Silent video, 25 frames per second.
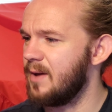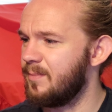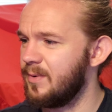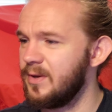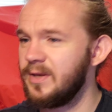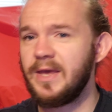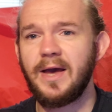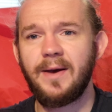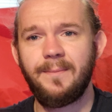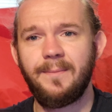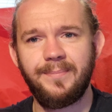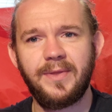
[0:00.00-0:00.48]

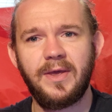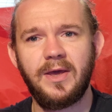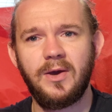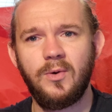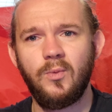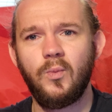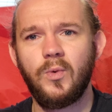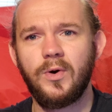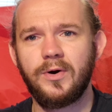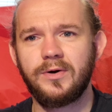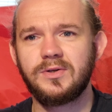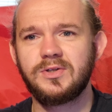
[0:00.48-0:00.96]
but yeah,
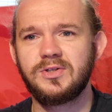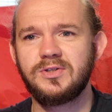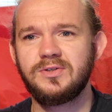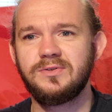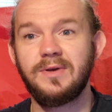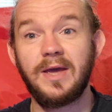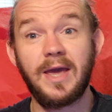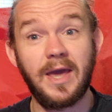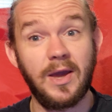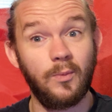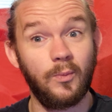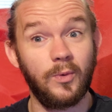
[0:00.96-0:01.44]
it
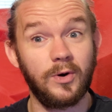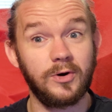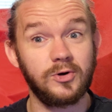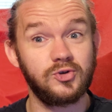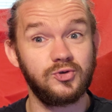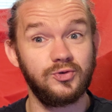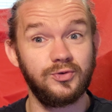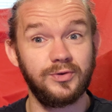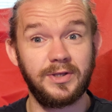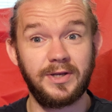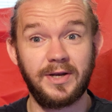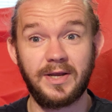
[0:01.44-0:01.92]
works
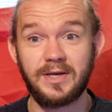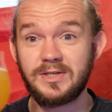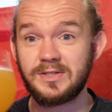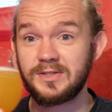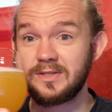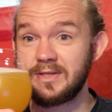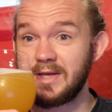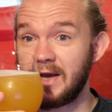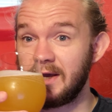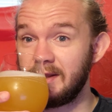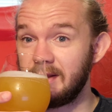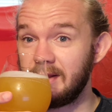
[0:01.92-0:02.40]
really
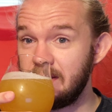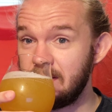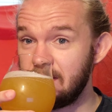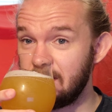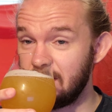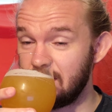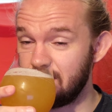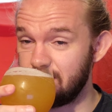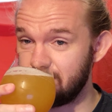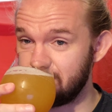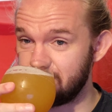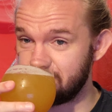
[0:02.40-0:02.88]
nicely. I
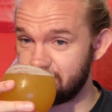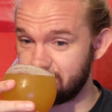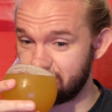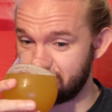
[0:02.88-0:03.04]
like it.